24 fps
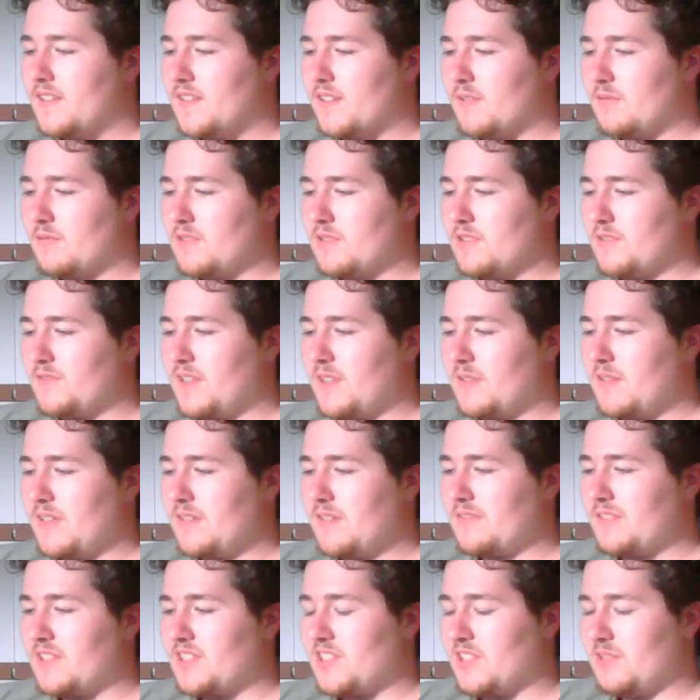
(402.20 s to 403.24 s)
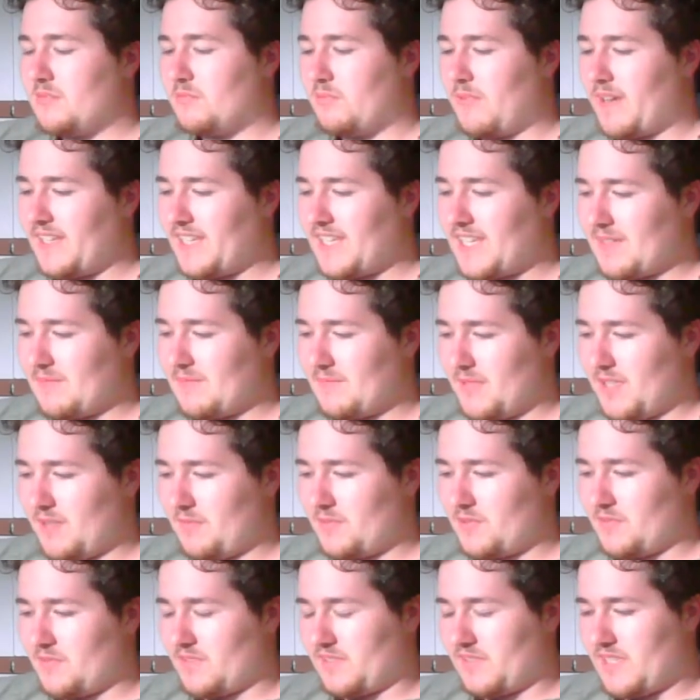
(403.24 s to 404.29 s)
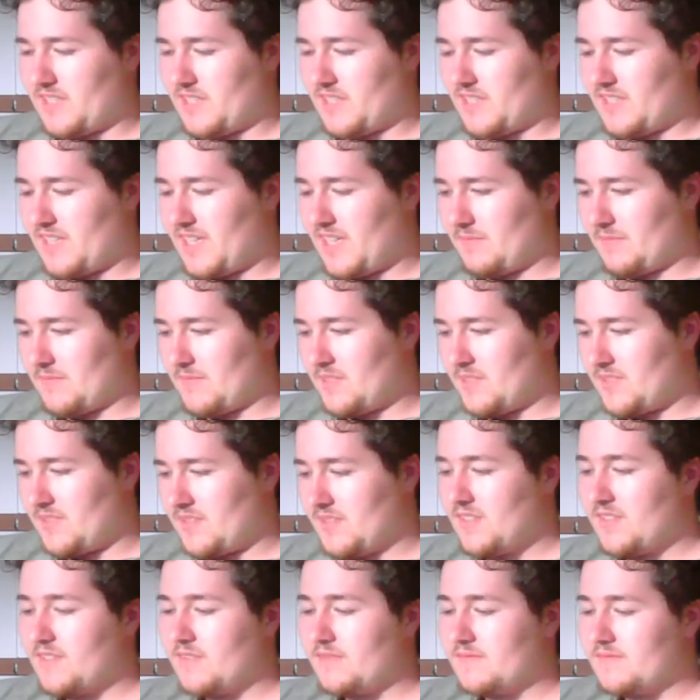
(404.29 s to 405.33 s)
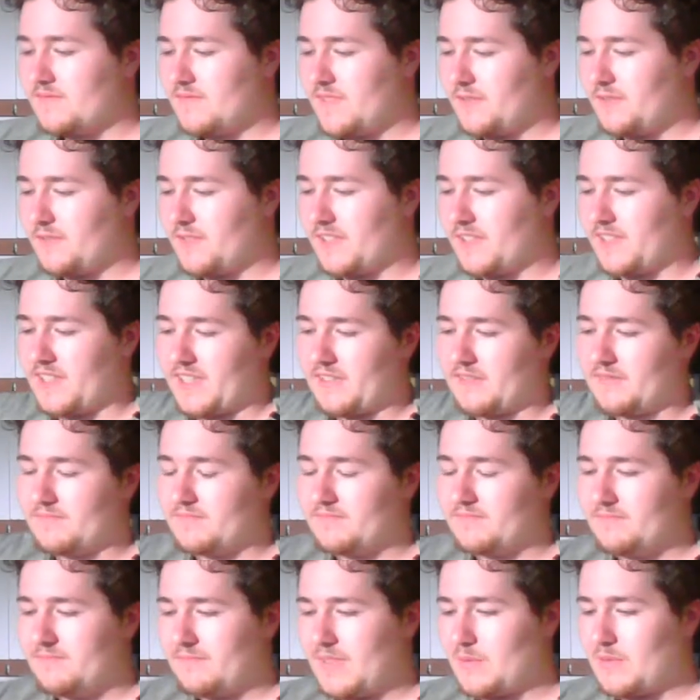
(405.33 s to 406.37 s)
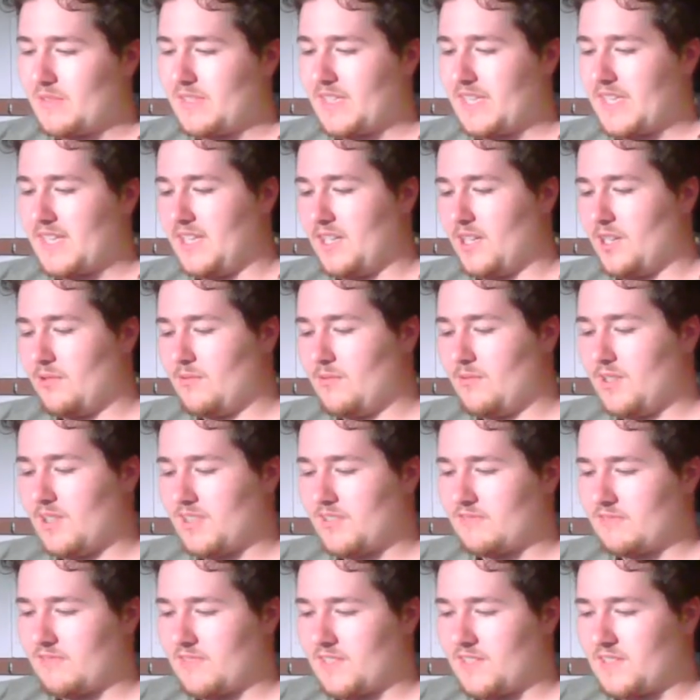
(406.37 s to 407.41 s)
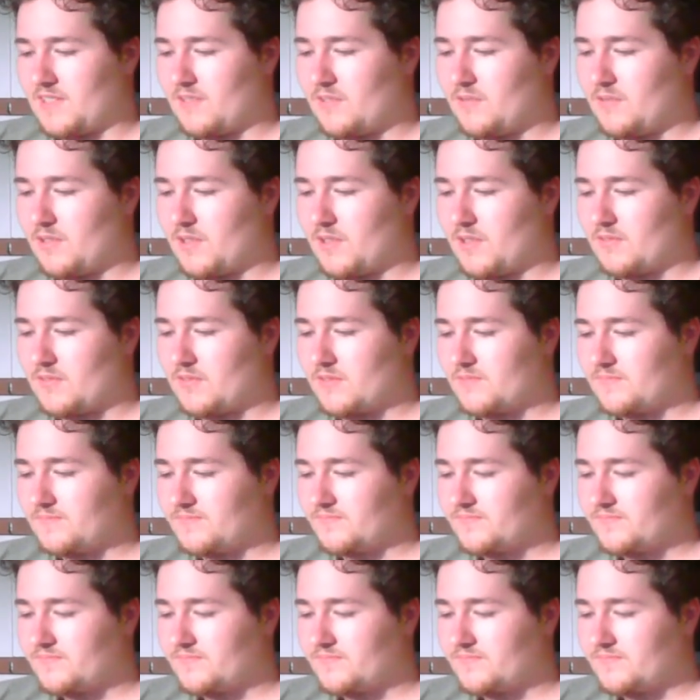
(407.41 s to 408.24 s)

I wonder if I'll ever actually wake him up during these attempts. I'll find out. Maybe I'll get a low luck run, who knows.